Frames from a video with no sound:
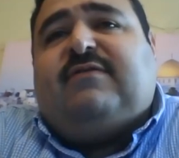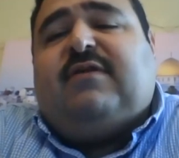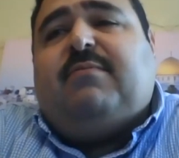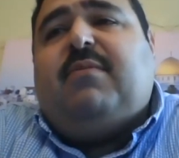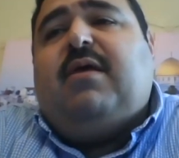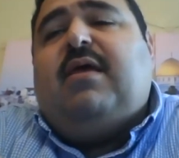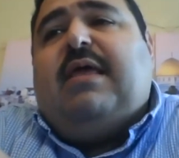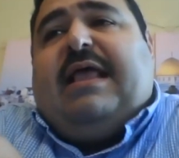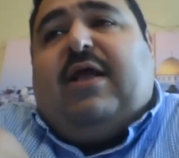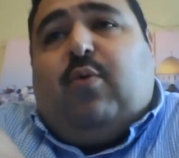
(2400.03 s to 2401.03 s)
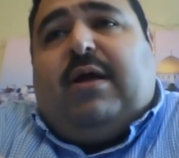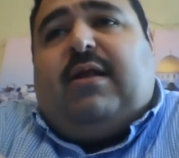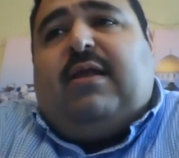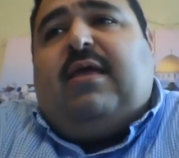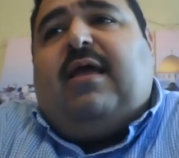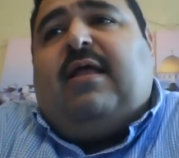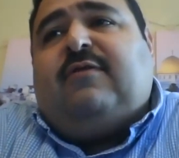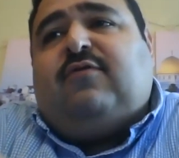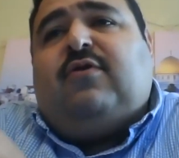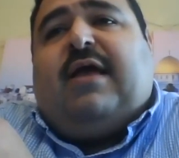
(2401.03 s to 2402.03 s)
system quickly,
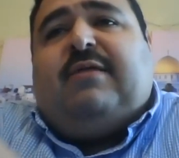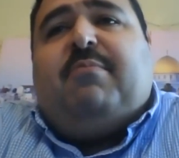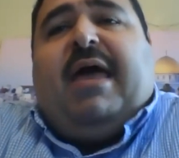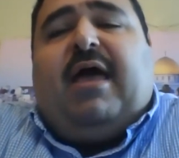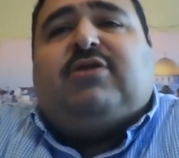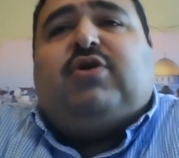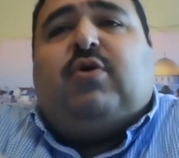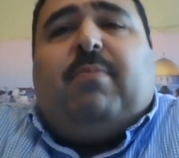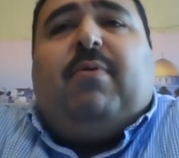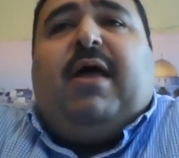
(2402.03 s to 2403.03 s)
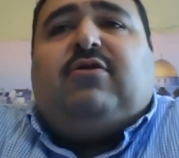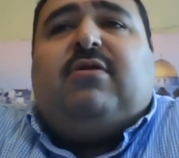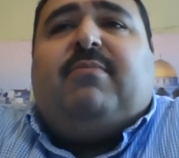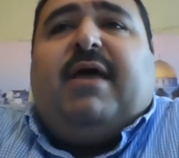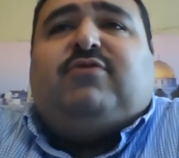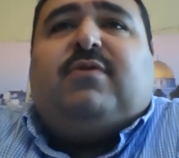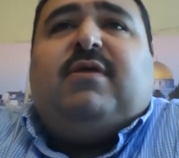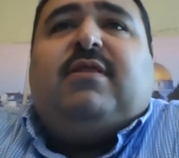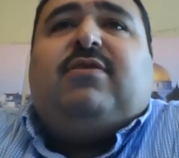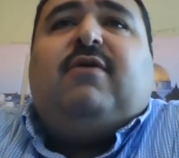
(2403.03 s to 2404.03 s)
and so you can match or apply to the match
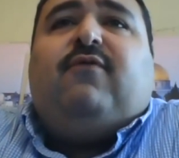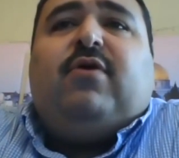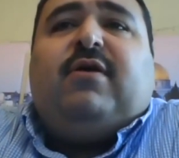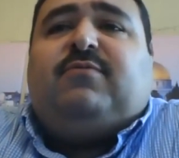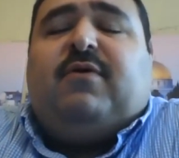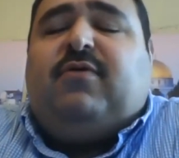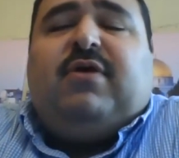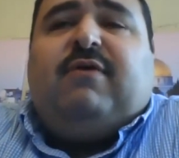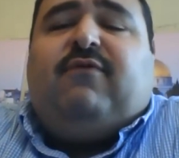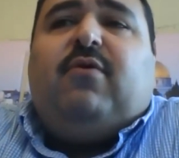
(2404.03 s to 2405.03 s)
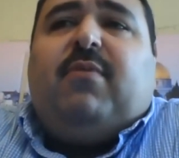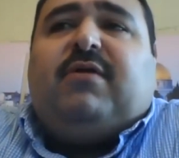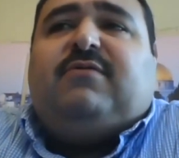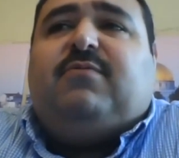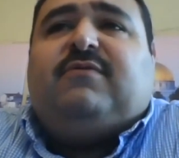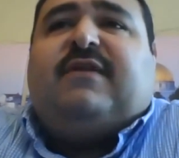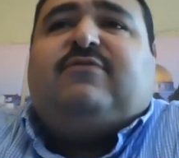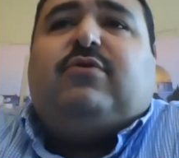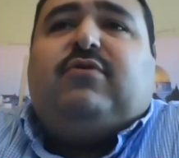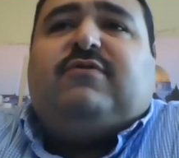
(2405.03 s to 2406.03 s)
within 3 or 4 years, or 3 or 4 months, because
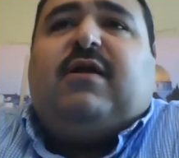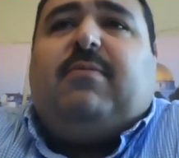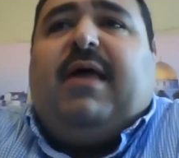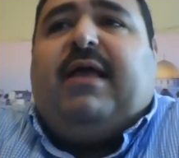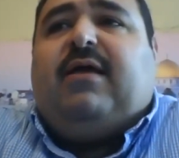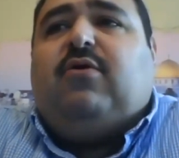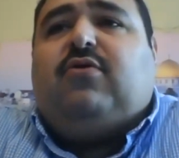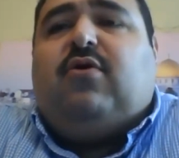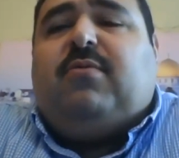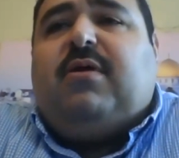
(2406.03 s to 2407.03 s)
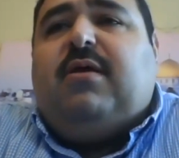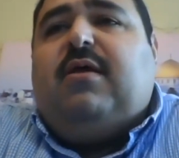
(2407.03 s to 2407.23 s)
that's when you start applying in October.